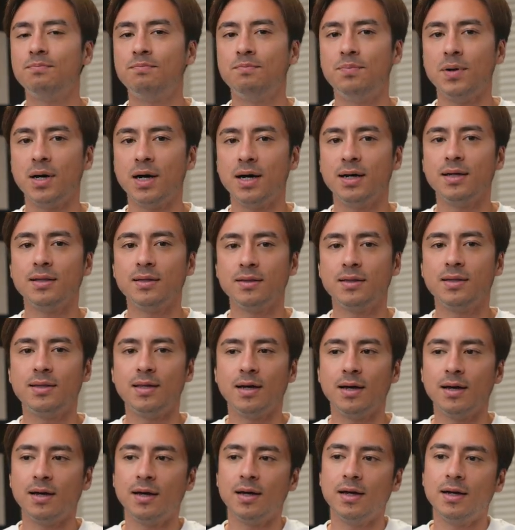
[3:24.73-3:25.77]
but
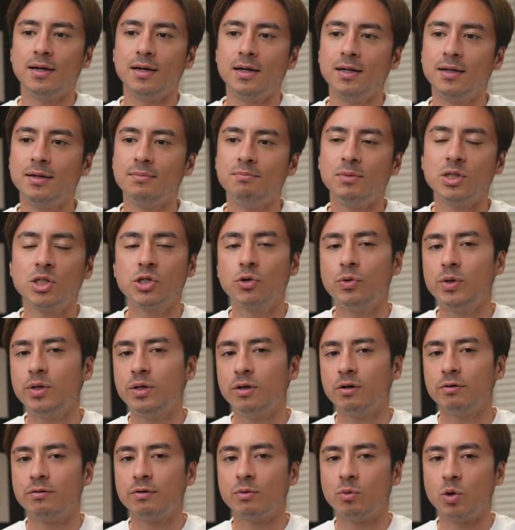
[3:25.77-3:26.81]
the majority of the